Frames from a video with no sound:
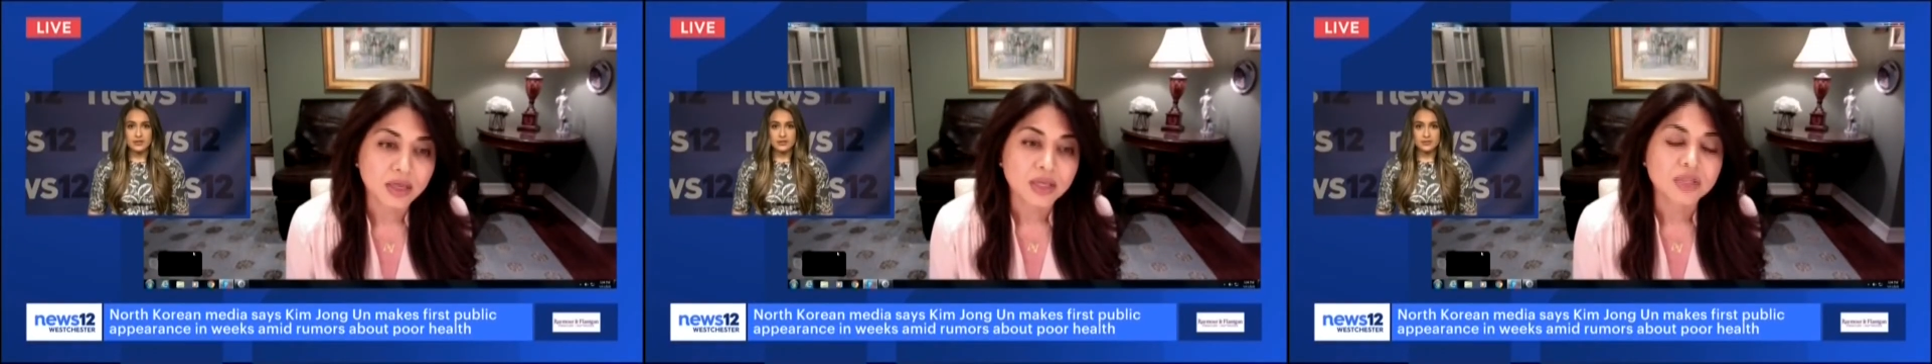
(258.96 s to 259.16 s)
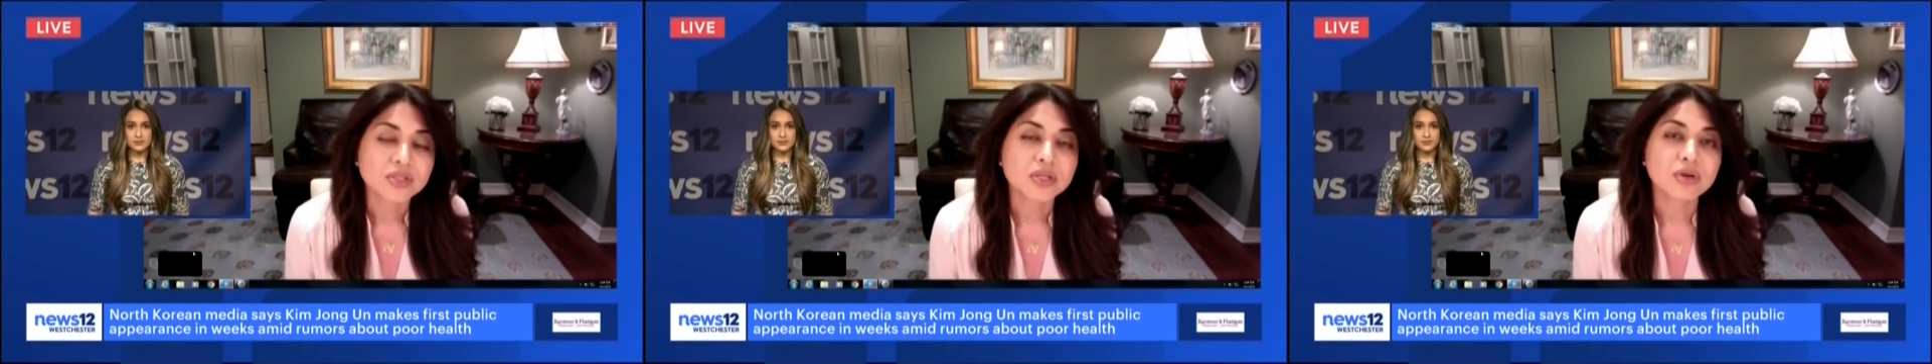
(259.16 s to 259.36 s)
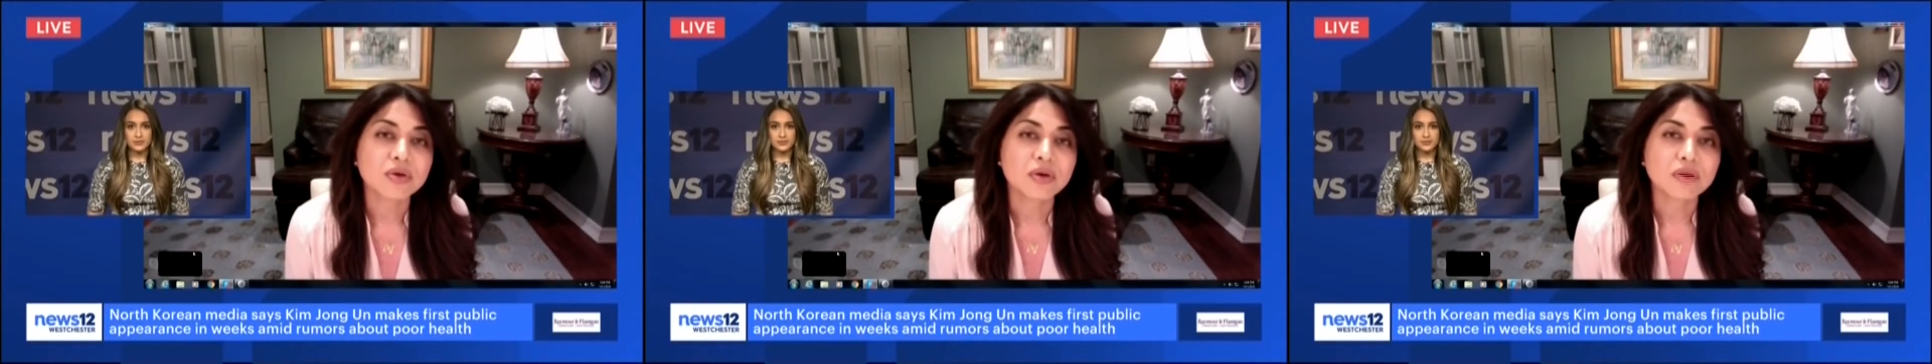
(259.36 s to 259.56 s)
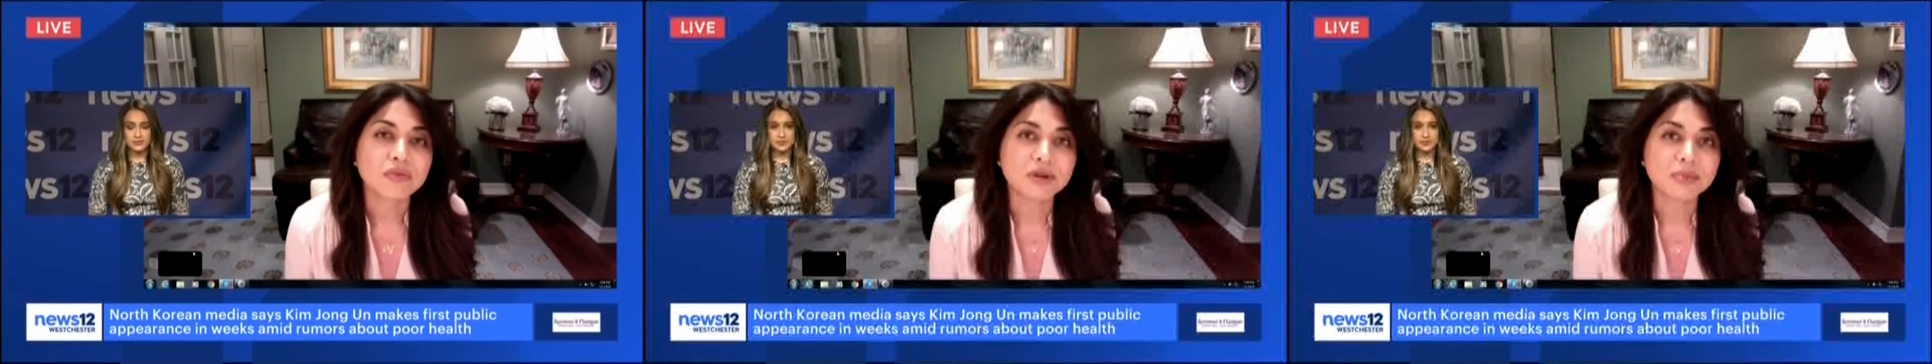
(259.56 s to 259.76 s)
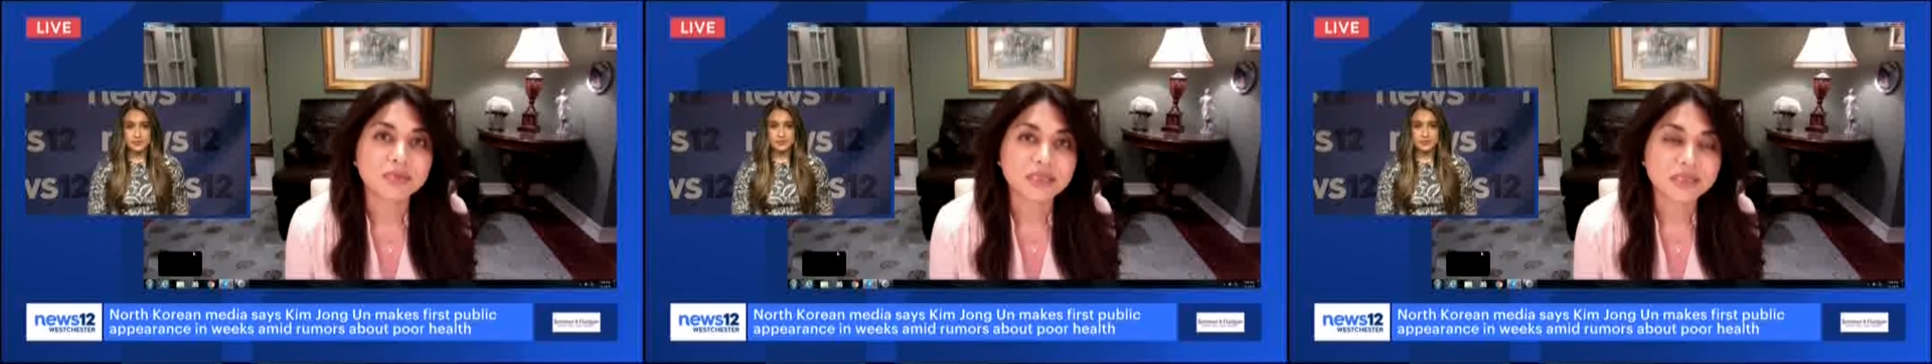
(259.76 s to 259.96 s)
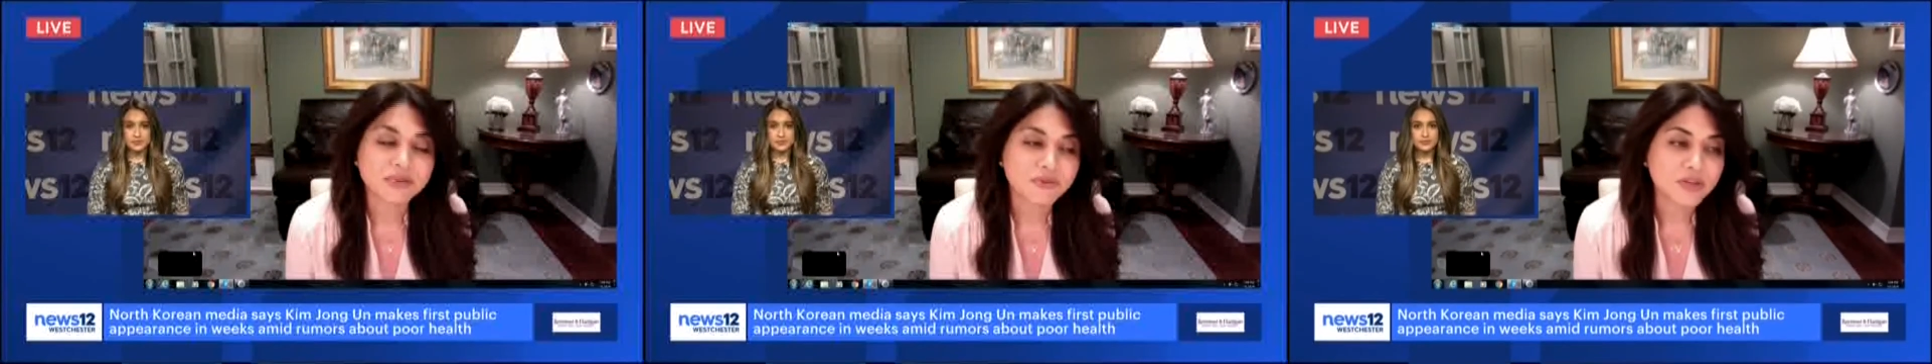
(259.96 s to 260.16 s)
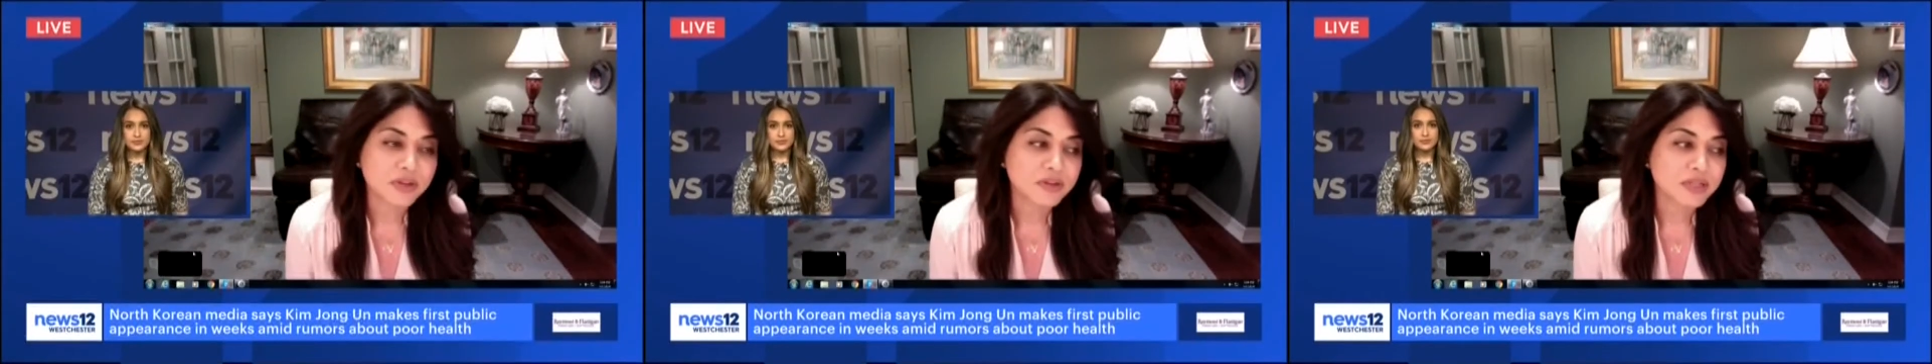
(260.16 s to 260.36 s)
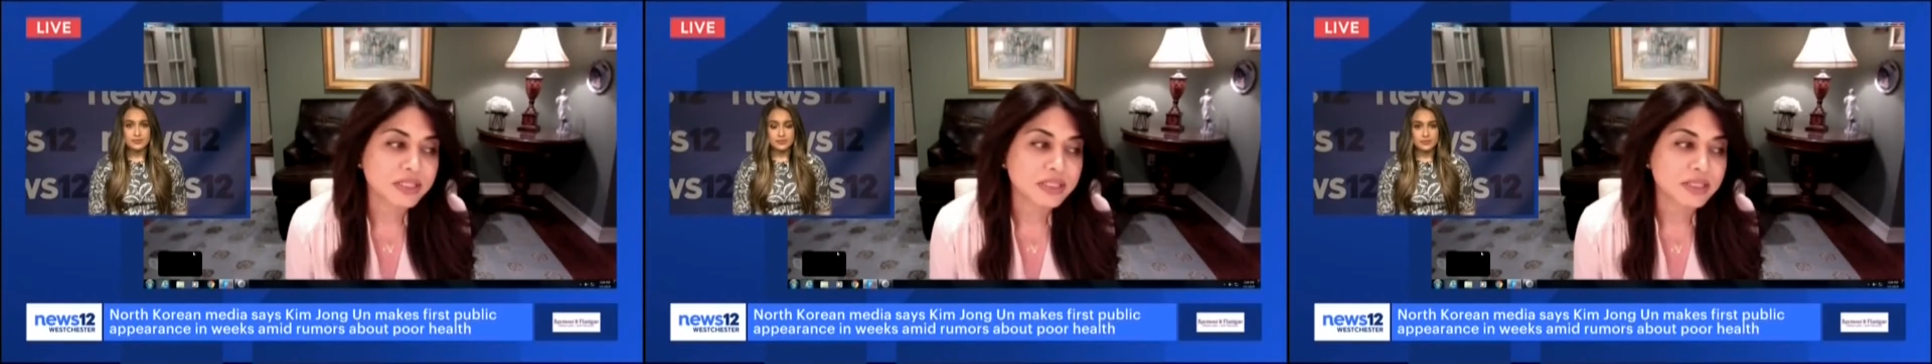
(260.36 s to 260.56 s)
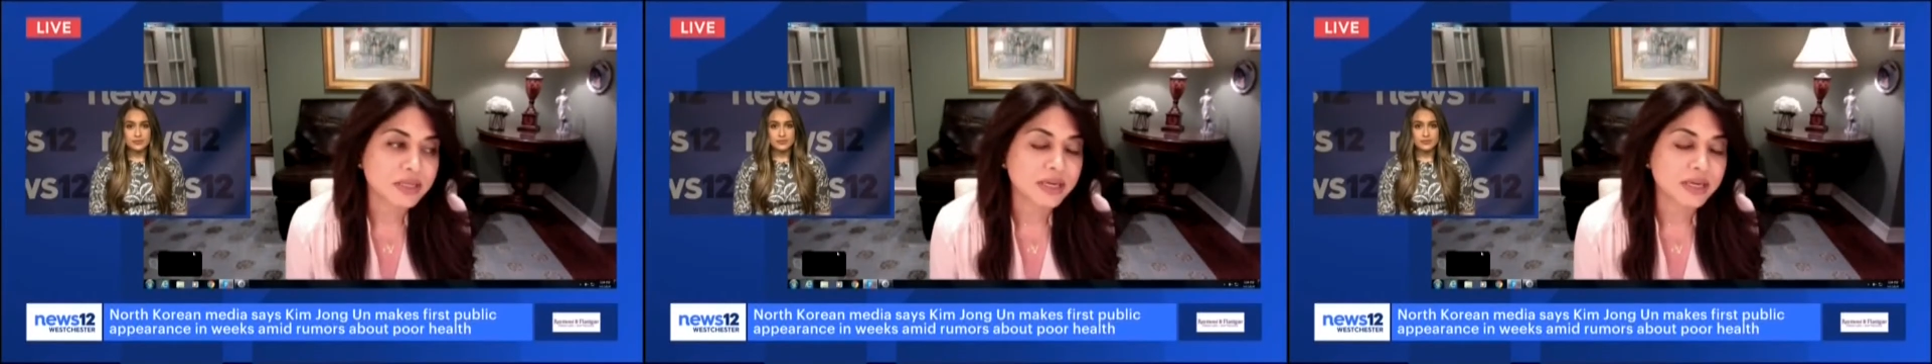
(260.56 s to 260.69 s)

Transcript: So remdesivir, it's